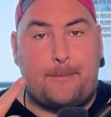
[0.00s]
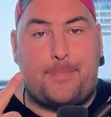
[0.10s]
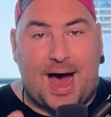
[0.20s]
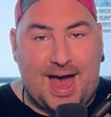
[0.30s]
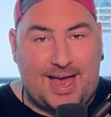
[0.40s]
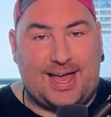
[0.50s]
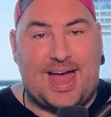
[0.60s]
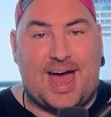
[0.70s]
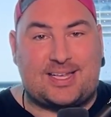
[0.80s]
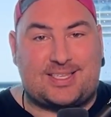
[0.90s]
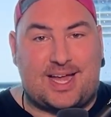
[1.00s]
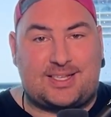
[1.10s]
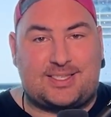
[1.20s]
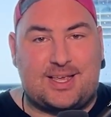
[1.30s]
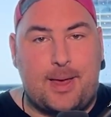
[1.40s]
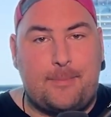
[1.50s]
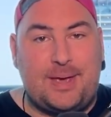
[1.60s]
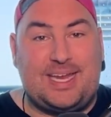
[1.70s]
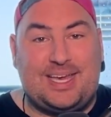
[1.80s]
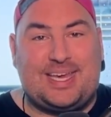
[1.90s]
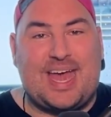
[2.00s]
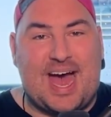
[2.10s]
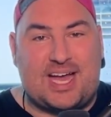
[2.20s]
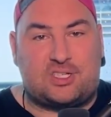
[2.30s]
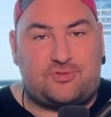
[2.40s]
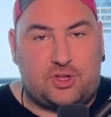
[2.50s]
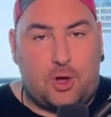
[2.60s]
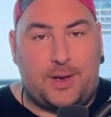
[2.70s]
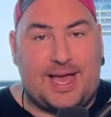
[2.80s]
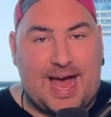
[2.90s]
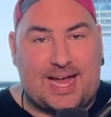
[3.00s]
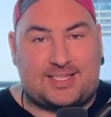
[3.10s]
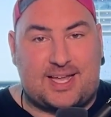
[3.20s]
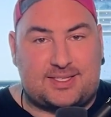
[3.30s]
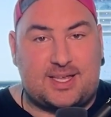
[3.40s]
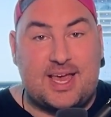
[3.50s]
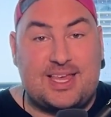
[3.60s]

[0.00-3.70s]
buying assets, meaning cash flowing assets,